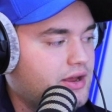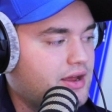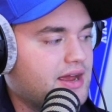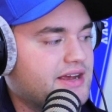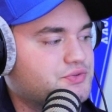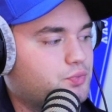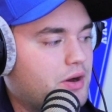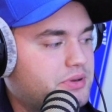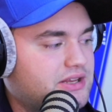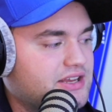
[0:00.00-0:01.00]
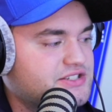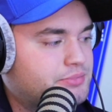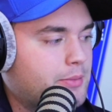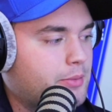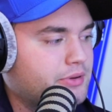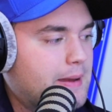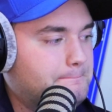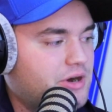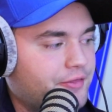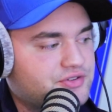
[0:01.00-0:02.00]
as what begins probably a
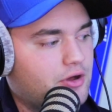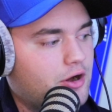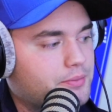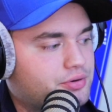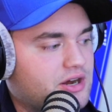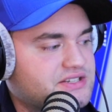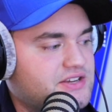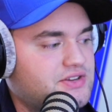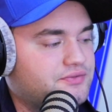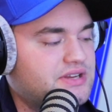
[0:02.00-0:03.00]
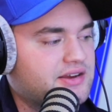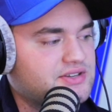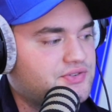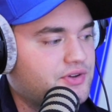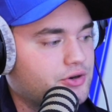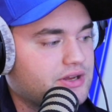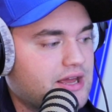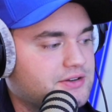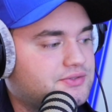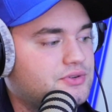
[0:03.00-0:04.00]
month-long process of Texas figuring out
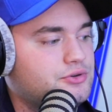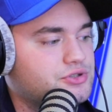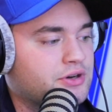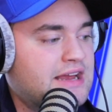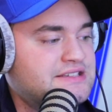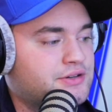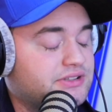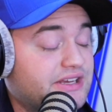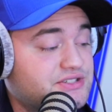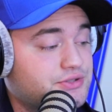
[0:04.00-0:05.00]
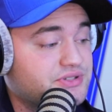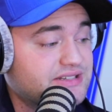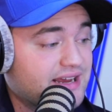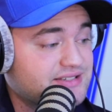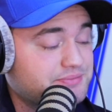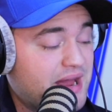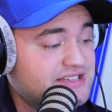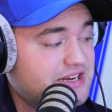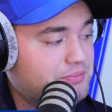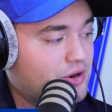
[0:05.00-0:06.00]
its future as it relates to its next
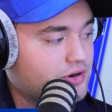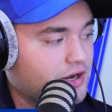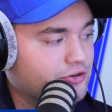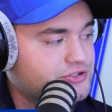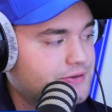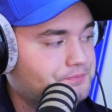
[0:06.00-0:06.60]
basketball coach.